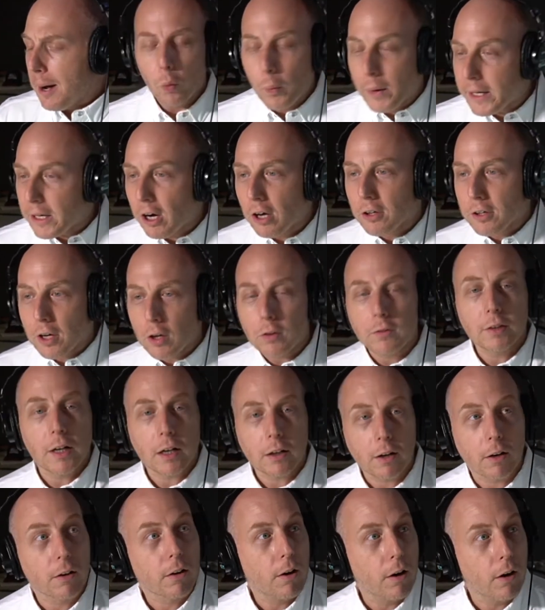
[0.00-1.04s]
We all know
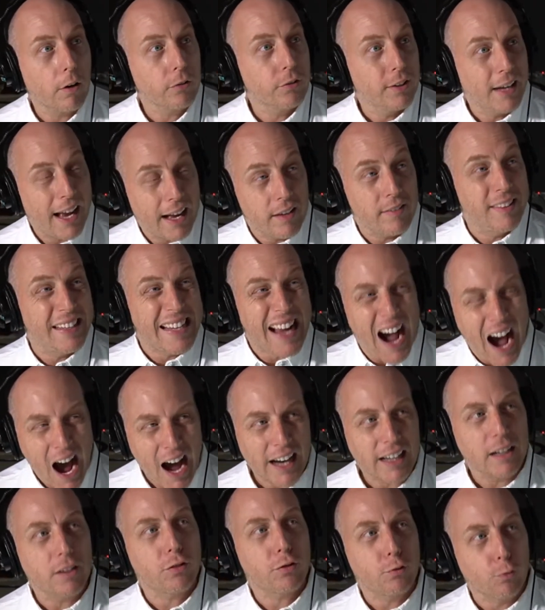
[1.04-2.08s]
Tucker Carlson has the
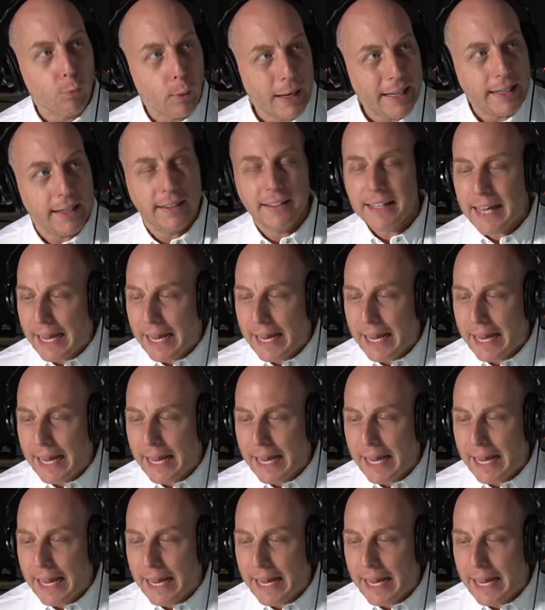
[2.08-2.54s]
highest rated